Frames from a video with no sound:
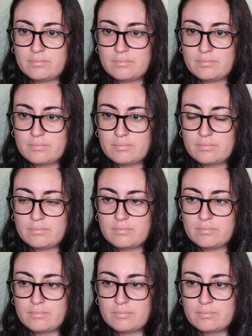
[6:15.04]

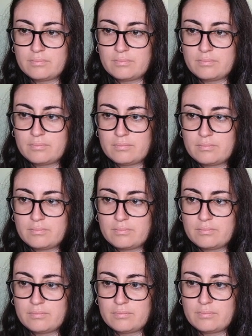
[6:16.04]

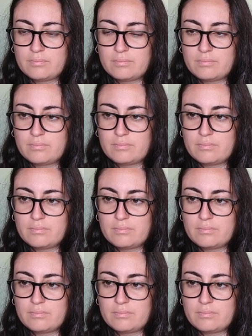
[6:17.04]
(not speaking)